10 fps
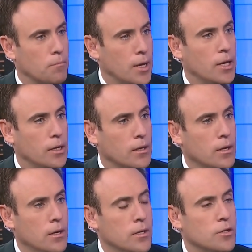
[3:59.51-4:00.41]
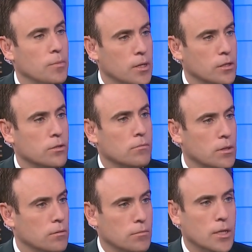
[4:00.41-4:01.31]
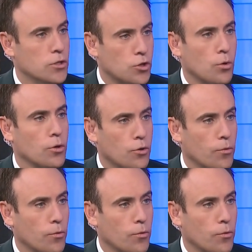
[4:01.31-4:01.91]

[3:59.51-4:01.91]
paid to be in shorter